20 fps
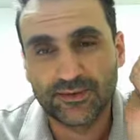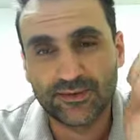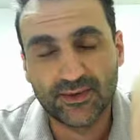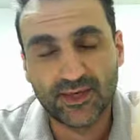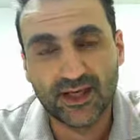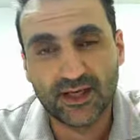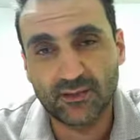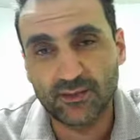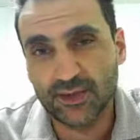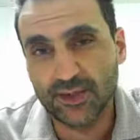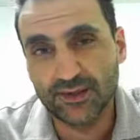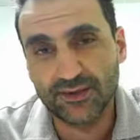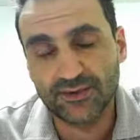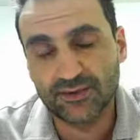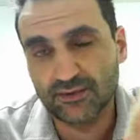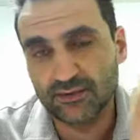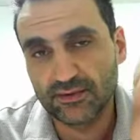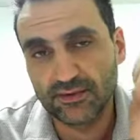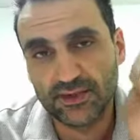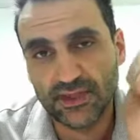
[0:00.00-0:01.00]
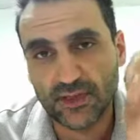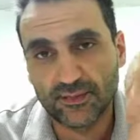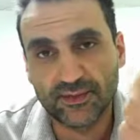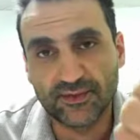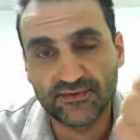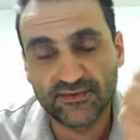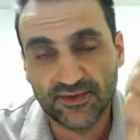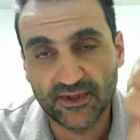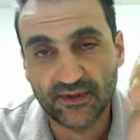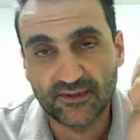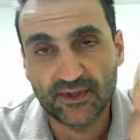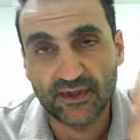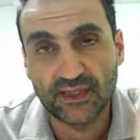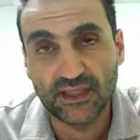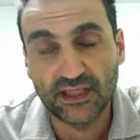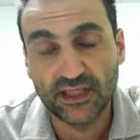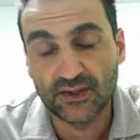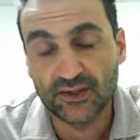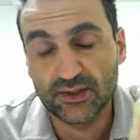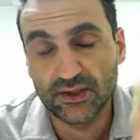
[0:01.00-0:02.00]
Great emotion. Chapter 5 is a
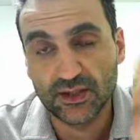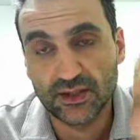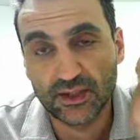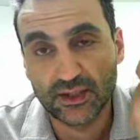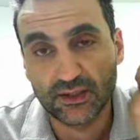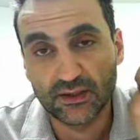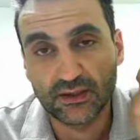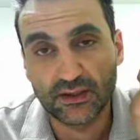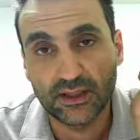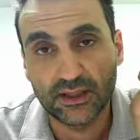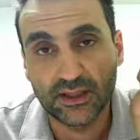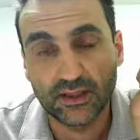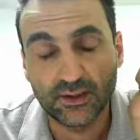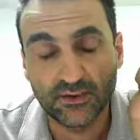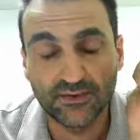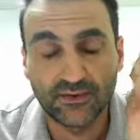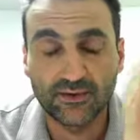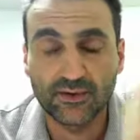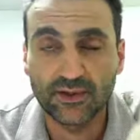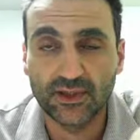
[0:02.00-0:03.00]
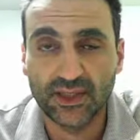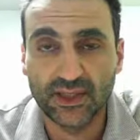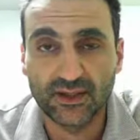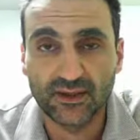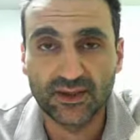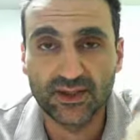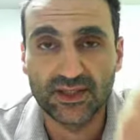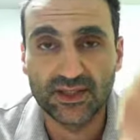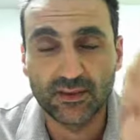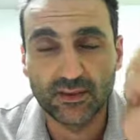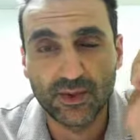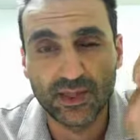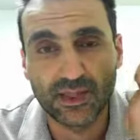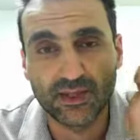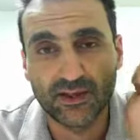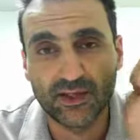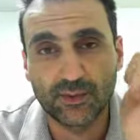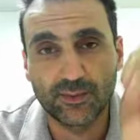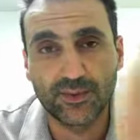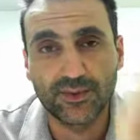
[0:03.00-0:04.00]
tearjerker. If you do go to his
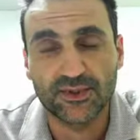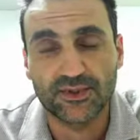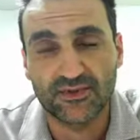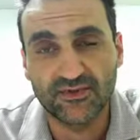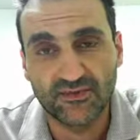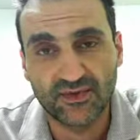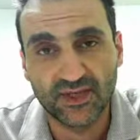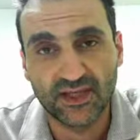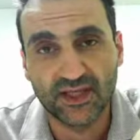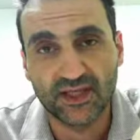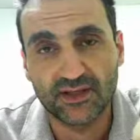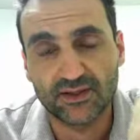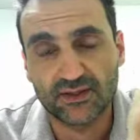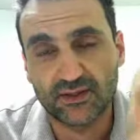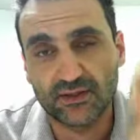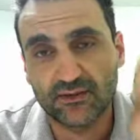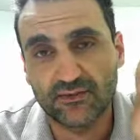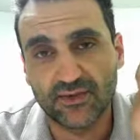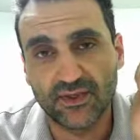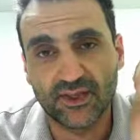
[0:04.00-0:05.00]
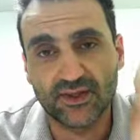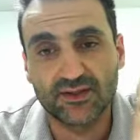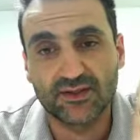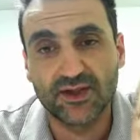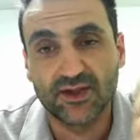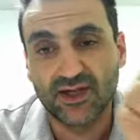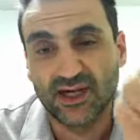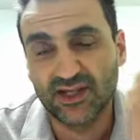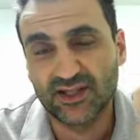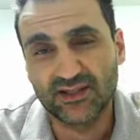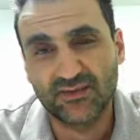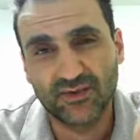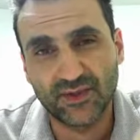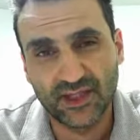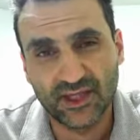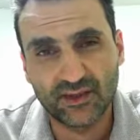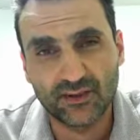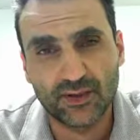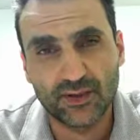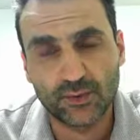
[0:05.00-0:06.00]
seminar and he puts the videos on of those, actually, if
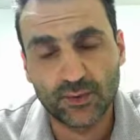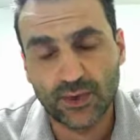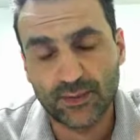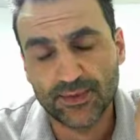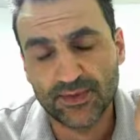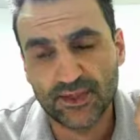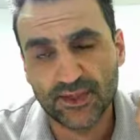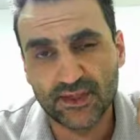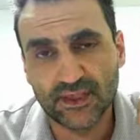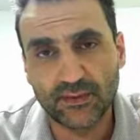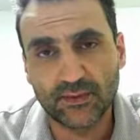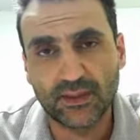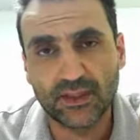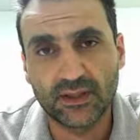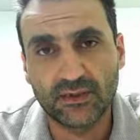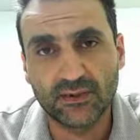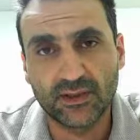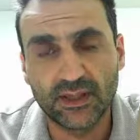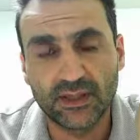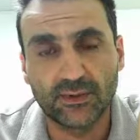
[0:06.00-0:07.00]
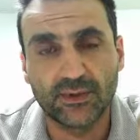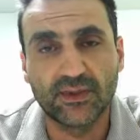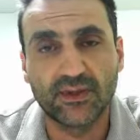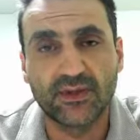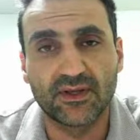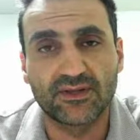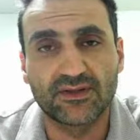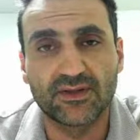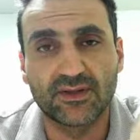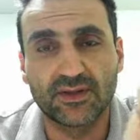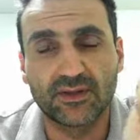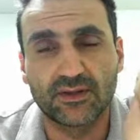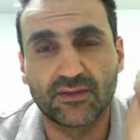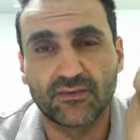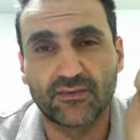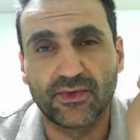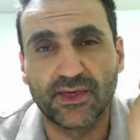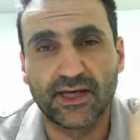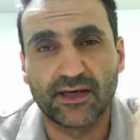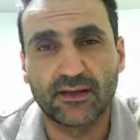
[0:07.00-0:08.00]
you go to his website,
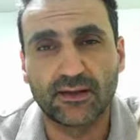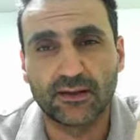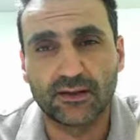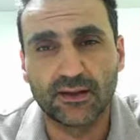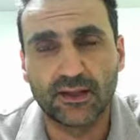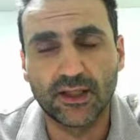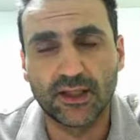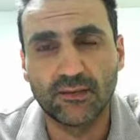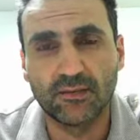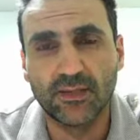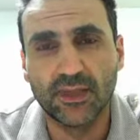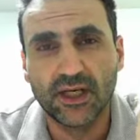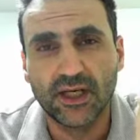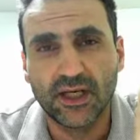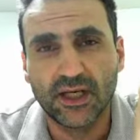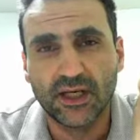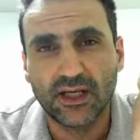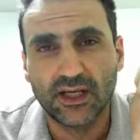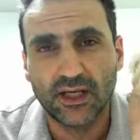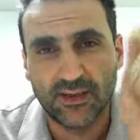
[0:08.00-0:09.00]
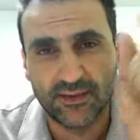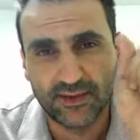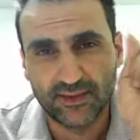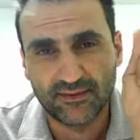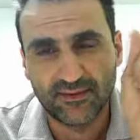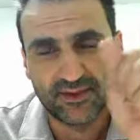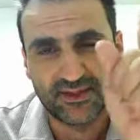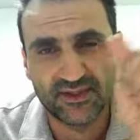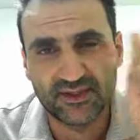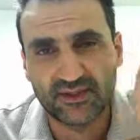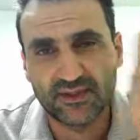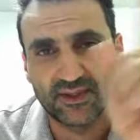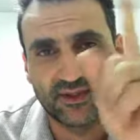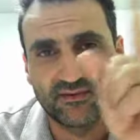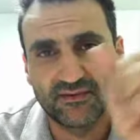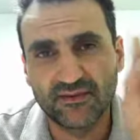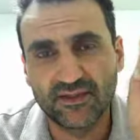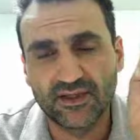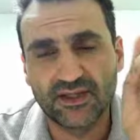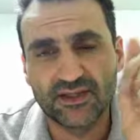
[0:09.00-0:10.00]
www.theinstituteofwow.com, I think there's a
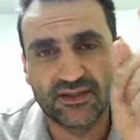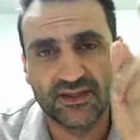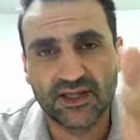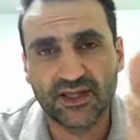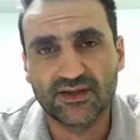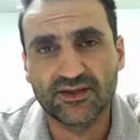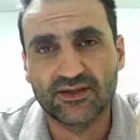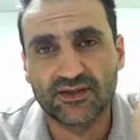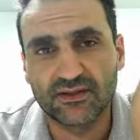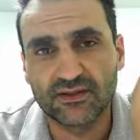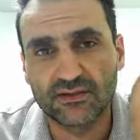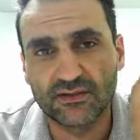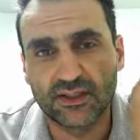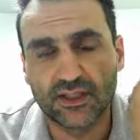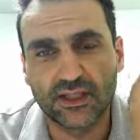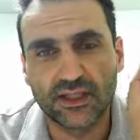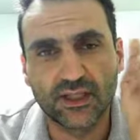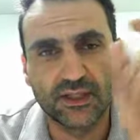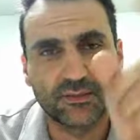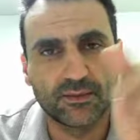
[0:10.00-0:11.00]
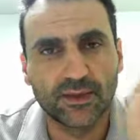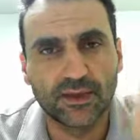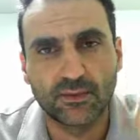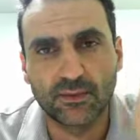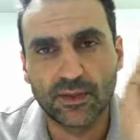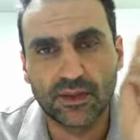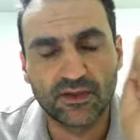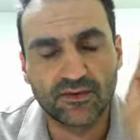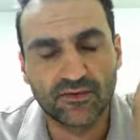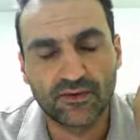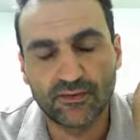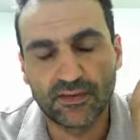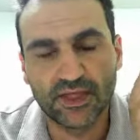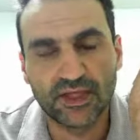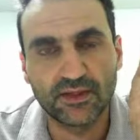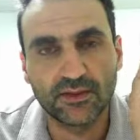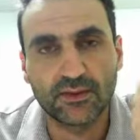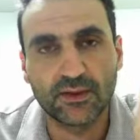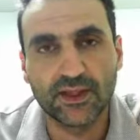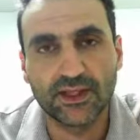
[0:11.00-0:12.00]
TV section in one of the
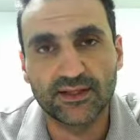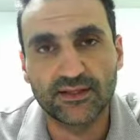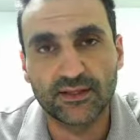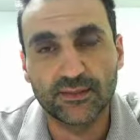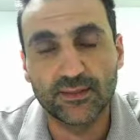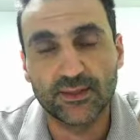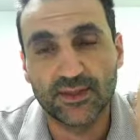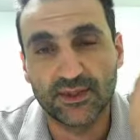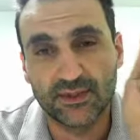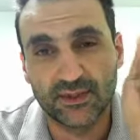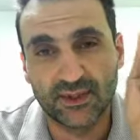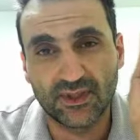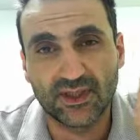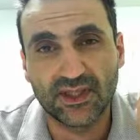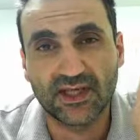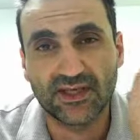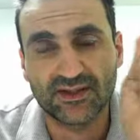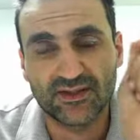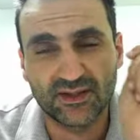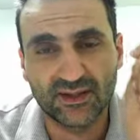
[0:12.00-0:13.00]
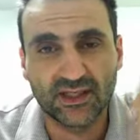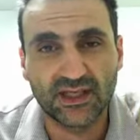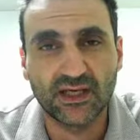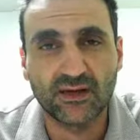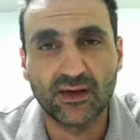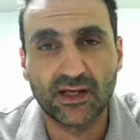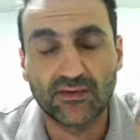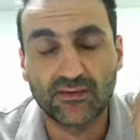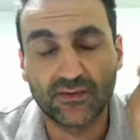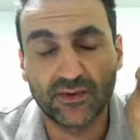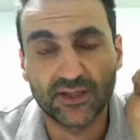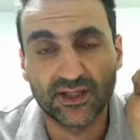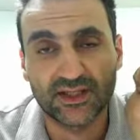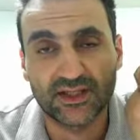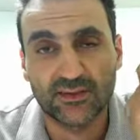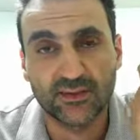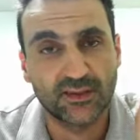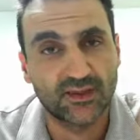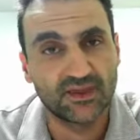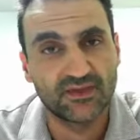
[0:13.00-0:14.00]
menu items, and you can actually go and have a look at
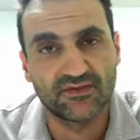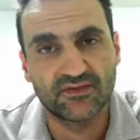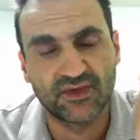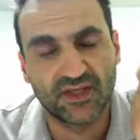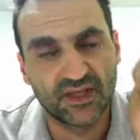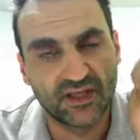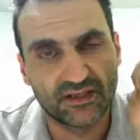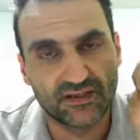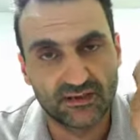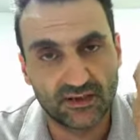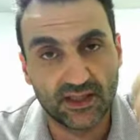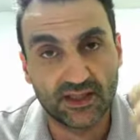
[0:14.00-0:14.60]
some of these videos.